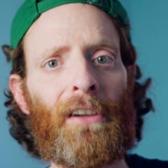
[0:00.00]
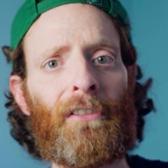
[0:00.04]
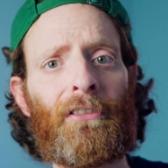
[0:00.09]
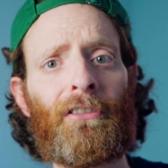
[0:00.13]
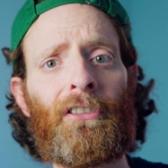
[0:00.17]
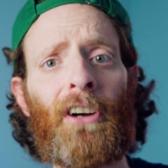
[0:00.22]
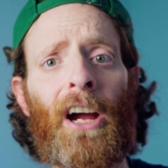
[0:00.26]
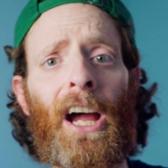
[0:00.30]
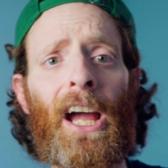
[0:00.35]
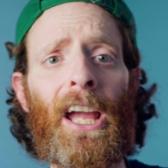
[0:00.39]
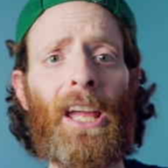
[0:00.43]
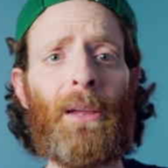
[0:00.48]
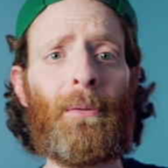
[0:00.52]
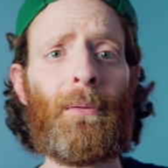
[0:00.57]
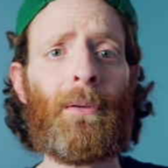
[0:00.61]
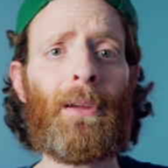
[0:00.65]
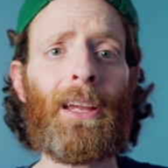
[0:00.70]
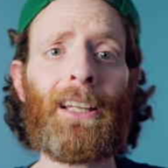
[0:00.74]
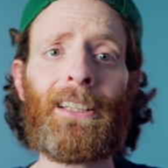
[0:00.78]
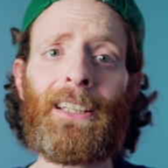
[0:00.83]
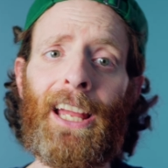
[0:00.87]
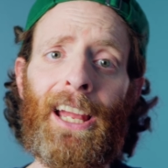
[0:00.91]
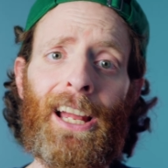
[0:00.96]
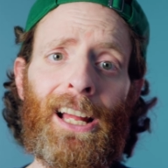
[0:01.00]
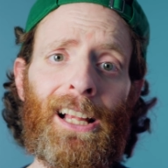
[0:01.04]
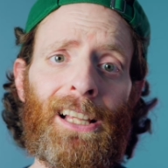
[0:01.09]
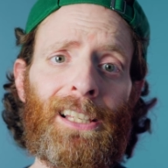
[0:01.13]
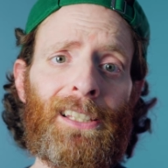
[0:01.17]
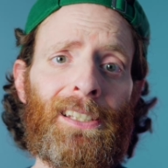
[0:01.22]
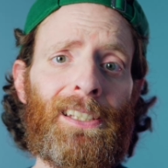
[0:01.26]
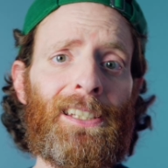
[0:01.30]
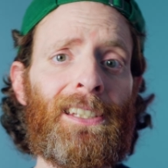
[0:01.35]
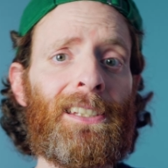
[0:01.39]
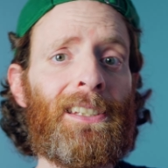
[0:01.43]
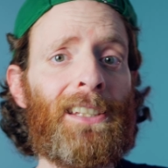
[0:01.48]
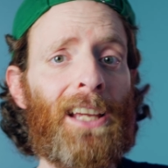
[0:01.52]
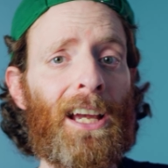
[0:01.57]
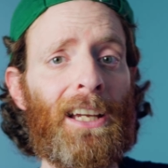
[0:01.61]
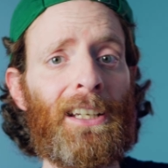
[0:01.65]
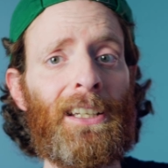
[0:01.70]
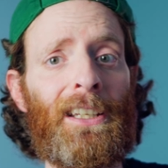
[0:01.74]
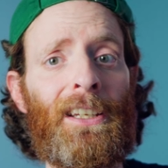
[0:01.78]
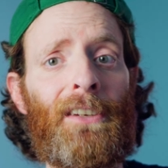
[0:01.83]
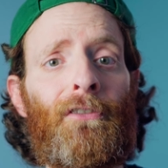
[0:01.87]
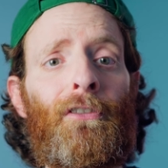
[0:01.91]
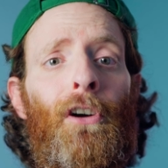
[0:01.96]
Efrain et al.'s
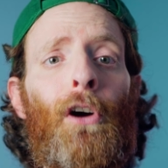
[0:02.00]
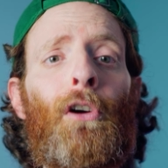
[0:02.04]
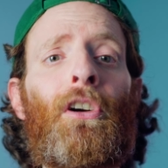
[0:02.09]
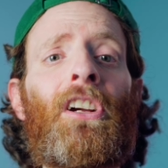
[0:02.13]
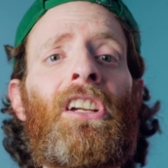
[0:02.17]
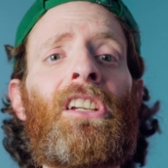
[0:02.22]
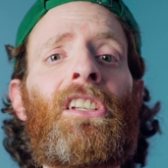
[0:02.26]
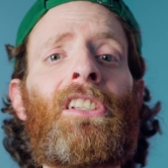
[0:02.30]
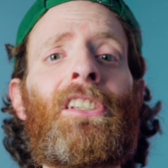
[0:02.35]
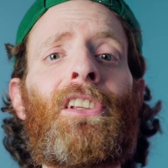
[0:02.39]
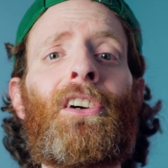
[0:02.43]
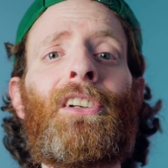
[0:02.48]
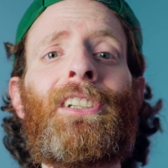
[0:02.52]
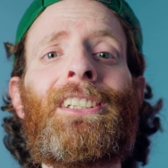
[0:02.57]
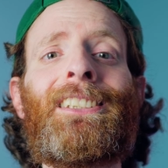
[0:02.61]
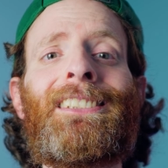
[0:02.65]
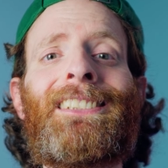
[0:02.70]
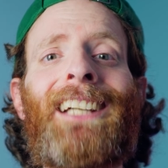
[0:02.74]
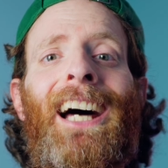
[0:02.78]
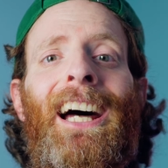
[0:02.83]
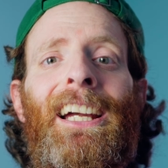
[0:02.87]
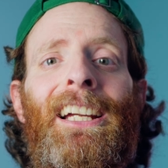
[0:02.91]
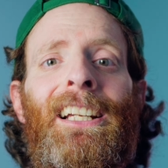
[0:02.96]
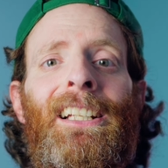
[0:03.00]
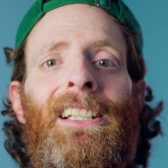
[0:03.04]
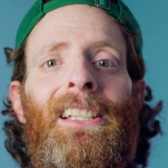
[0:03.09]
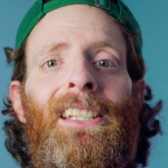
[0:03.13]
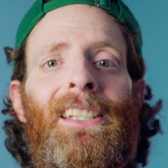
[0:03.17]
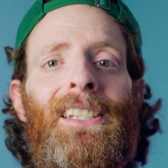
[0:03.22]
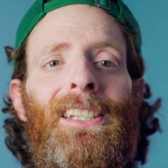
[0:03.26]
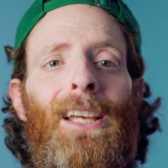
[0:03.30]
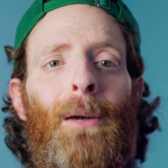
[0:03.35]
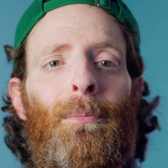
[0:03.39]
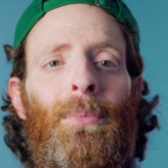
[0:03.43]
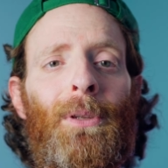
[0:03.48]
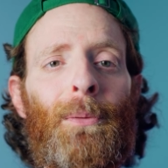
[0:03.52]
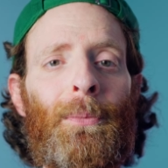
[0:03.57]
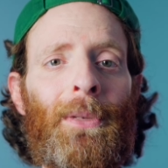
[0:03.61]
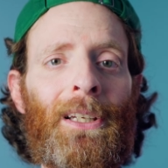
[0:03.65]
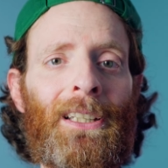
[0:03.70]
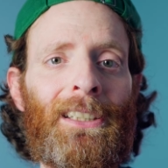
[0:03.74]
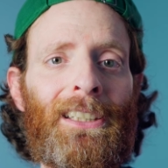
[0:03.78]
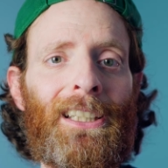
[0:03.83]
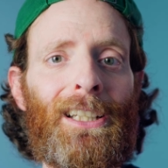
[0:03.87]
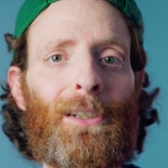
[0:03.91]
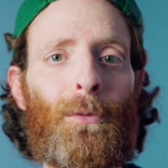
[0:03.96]
study focused on a diet
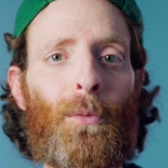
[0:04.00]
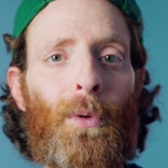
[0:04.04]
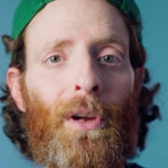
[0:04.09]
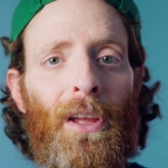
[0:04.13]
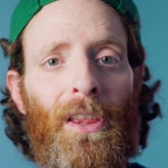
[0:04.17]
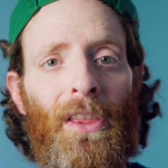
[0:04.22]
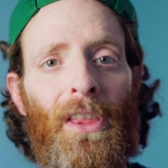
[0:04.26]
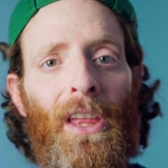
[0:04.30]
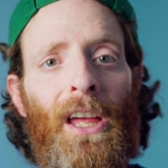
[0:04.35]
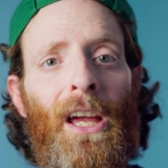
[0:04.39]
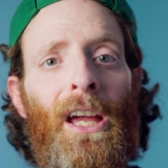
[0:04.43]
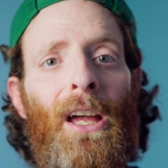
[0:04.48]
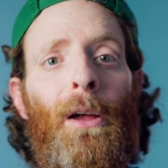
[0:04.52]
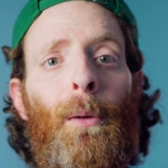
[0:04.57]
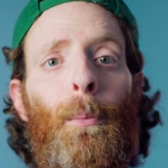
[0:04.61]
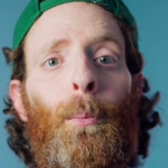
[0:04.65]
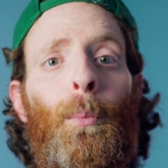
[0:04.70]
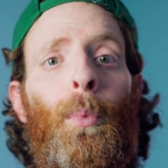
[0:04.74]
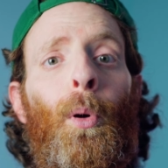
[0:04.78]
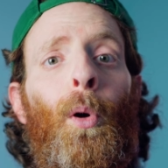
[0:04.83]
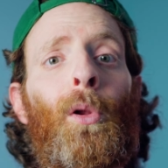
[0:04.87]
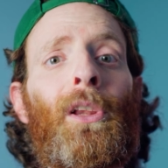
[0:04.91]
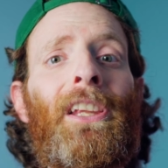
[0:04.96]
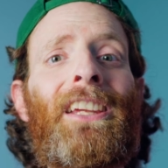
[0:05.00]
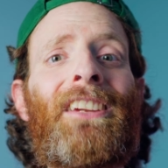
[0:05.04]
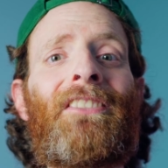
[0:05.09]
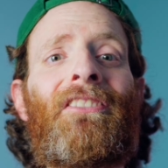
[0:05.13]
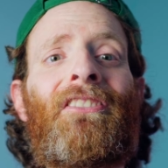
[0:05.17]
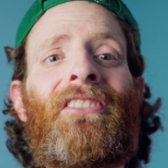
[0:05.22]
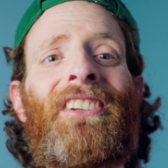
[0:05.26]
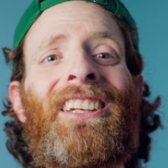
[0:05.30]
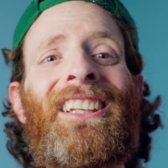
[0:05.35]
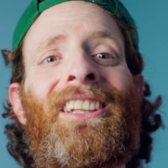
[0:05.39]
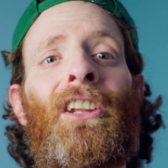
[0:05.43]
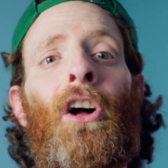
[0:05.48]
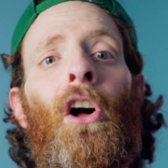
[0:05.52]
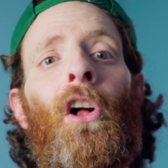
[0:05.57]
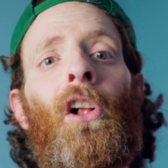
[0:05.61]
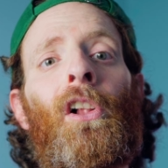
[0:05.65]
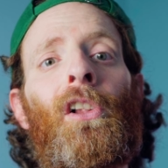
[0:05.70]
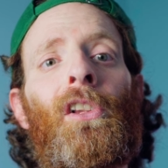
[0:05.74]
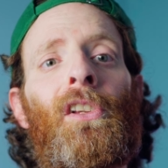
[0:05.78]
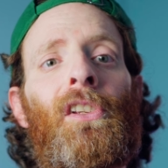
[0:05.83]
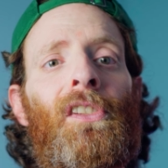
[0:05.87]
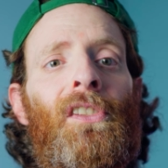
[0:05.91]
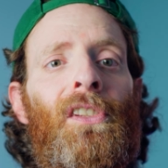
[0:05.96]
supplemented with
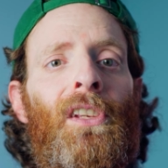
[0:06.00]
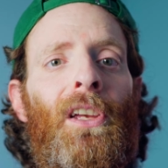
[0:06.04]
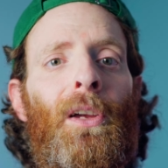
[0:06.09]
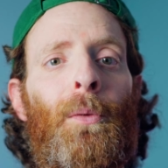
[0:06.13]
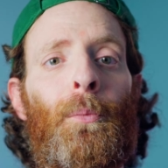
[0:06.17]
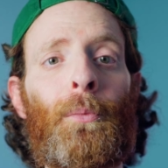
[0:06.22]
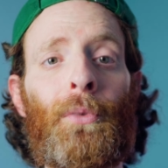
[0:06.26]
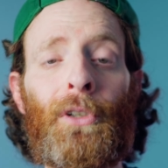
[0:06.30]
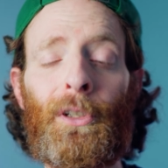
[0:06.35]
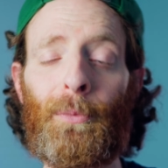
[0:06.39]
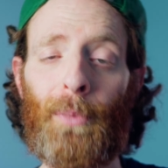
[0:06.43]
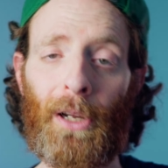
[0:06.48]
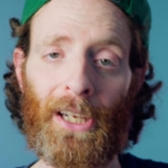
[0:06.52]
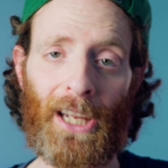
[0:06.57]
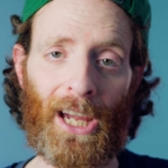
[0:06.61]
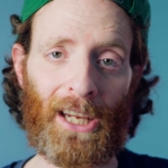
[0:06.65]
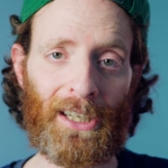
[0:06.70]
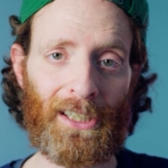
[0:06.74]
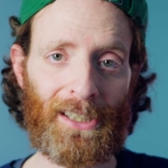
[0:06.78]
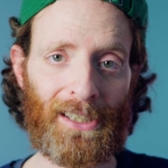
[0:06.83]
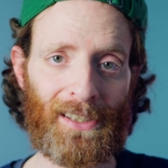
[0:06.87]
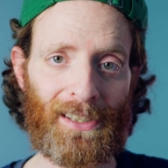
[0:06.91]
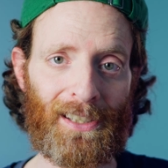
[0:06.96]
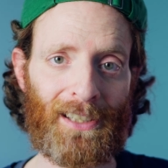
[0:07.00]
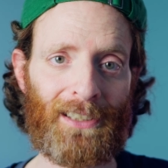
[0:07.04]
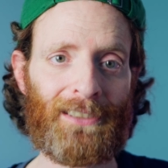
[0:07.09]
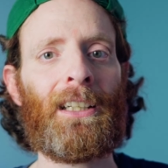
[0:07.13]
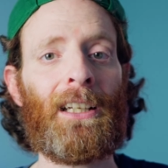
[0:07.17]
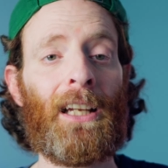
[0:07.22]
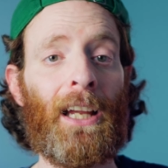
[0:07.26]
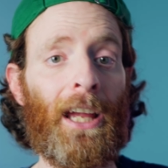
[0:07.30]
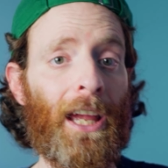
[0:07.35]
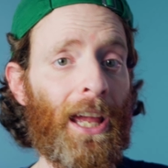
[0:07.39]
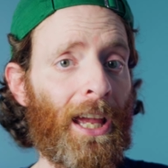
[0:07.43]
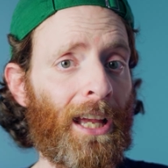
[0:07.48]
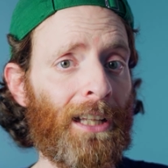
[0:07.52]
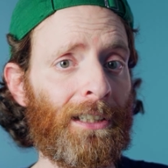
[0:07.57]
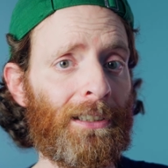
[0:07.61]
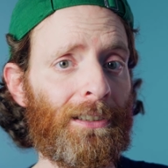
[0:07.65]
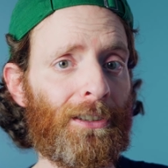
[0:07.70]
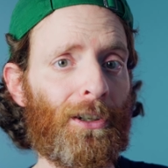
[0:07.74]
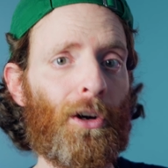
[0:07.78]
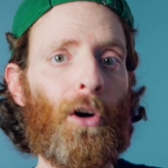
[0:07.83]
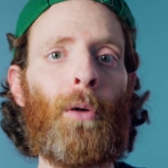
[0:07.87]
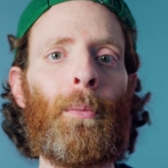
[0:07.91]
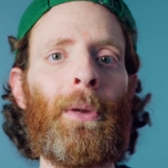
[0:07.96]
polyphenols, prebiotics,
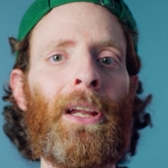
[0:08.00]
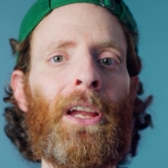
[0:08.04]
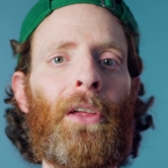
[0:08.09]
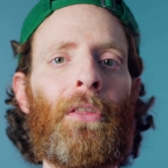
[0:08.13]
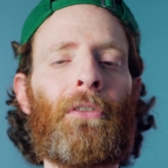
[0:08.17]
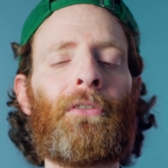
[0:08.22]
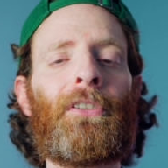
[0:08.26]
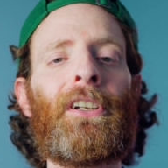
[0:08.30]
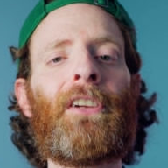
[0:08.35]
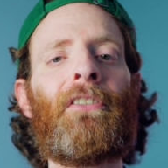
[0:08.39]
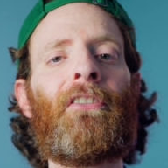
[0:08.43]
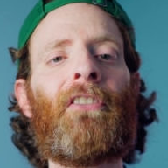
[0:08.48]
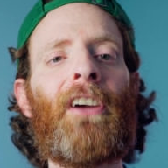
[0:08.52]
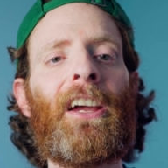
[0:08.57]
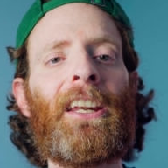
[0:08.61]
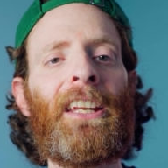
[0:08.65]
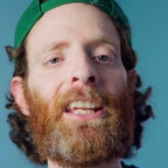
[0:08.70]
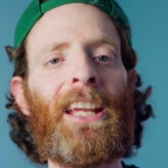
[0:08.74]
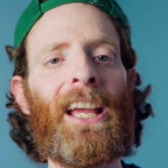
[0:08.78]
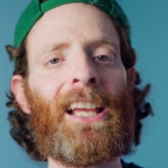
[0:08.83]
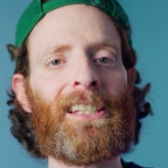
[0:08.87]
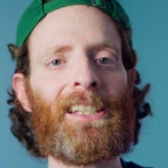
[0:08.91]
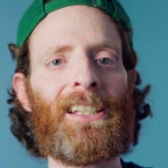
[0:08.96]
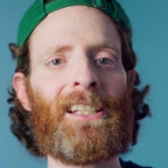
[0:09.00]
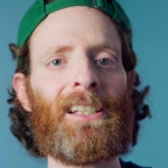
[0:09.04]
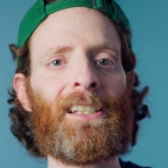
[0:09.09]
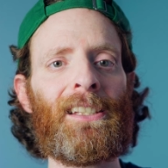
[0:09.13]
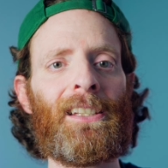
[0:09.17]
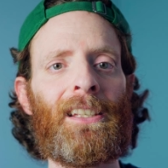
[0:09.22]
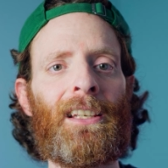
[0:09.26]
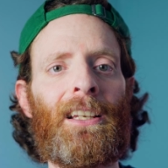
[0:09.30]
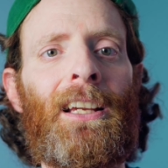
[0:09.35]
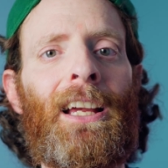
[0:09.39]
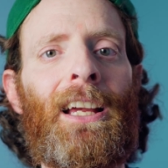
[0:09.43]
and omega three fatty acids,